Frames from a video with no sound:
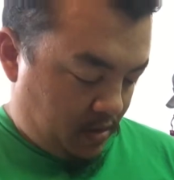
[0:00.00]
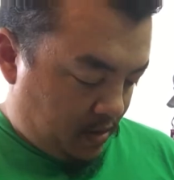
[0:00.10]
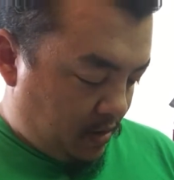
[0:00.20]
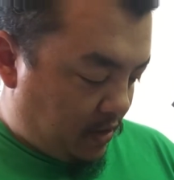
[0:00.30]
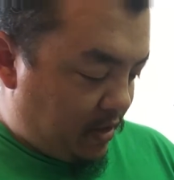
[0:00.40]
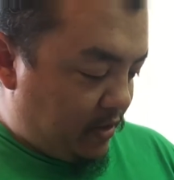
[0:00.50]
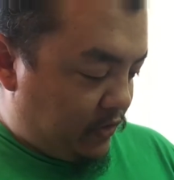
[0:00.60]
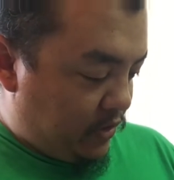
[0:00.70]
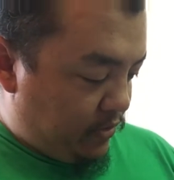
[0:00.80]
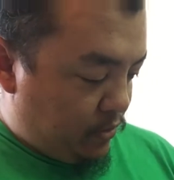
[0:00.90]
Okay,
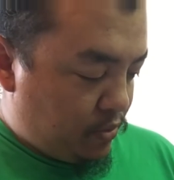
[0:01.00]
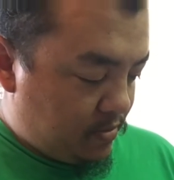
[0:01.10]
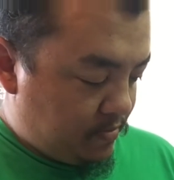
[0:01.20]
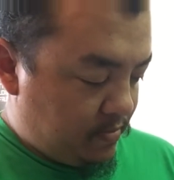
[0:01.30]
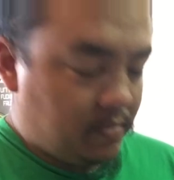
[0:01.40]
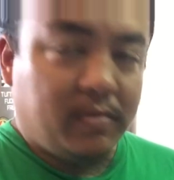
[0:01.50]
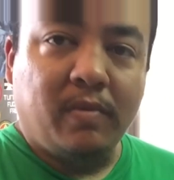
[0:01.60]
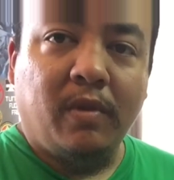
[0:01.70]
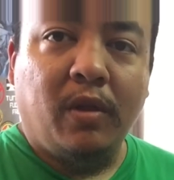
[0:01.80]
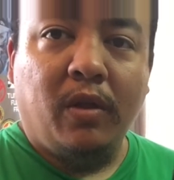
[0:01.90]
so
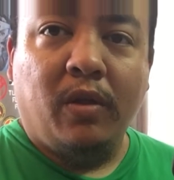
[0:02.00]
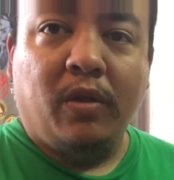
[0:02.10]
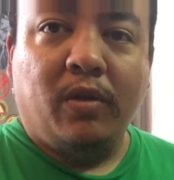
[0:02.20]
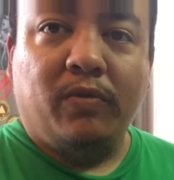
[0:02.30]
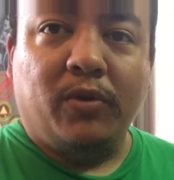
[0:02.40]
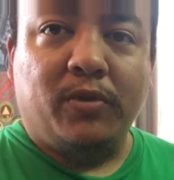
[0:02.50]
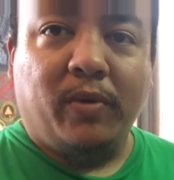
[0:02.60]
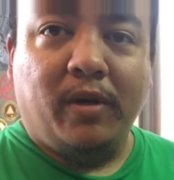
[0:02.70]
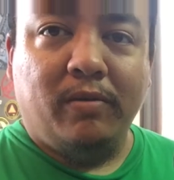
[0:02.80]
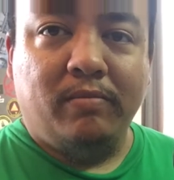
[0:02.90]
first
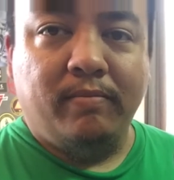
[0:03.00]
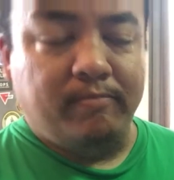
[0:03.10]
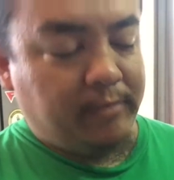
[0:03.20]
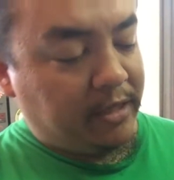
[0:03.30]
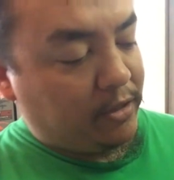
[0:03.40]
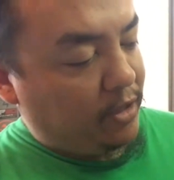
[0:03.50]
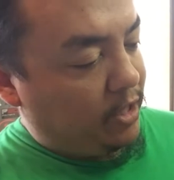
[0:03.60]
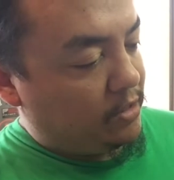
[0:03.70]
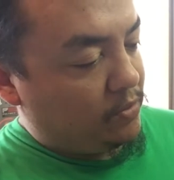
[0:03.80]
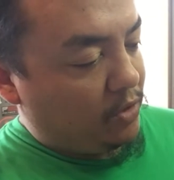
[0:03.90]
round, not the
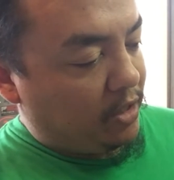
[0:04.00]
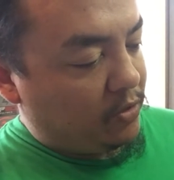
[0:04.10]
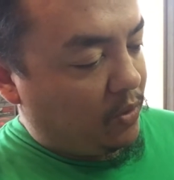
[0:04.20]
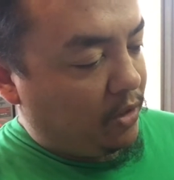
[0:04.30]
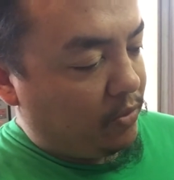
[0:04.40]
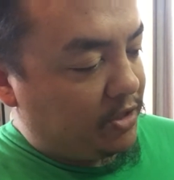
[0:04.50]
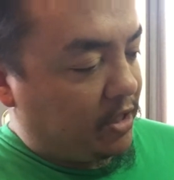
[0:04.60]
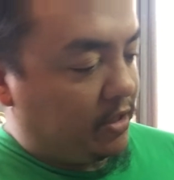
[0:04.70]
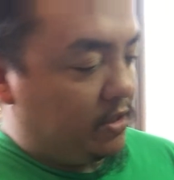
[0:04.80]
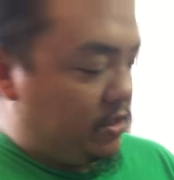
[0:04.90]
greatest. We're at 23
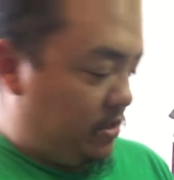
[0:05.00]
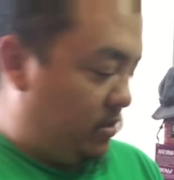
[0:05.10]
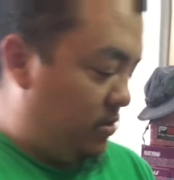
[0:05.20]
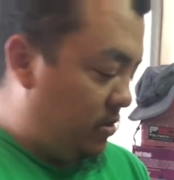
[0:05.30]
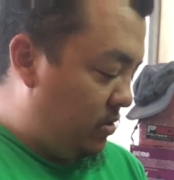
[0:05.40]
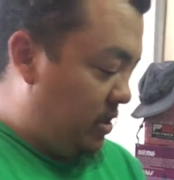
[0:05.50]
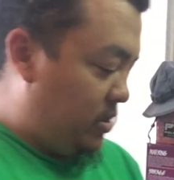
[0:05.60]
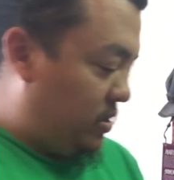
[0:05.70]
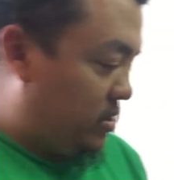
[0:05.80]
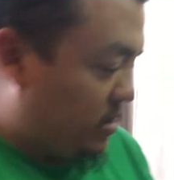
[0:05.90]
seconds to do
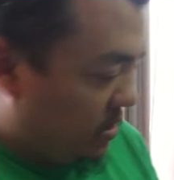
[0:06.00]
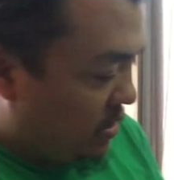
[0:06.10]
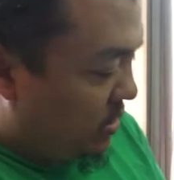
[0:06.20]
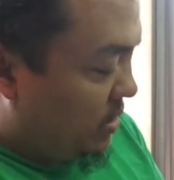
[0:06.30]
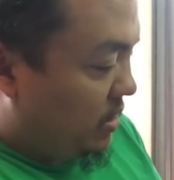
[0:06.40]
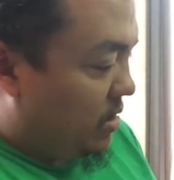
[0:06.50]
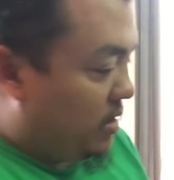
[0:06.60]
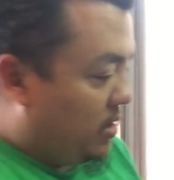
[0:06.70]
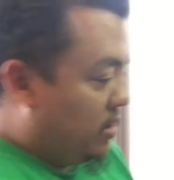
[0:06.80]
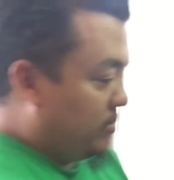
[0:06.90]
this. We
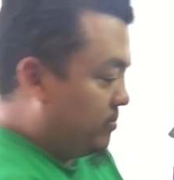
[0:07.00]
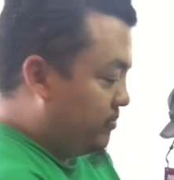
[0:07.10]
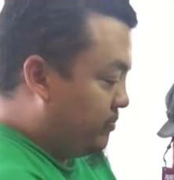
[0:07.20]
are.